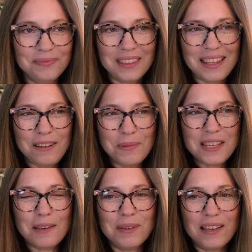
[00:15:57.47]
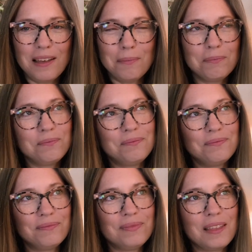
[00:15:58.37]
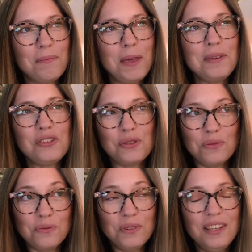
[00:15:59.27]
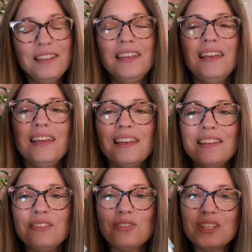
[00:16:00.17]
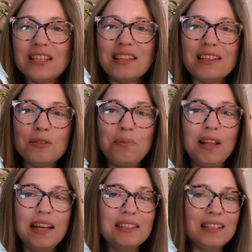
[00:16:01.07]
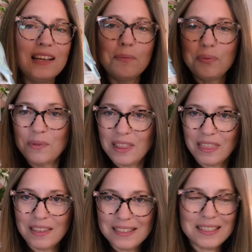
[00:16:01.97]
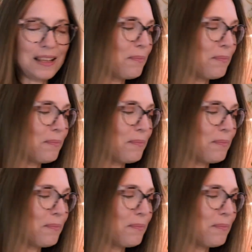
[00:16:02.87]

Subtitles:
that'll be coming up maybe soon. You'll see these planted up with some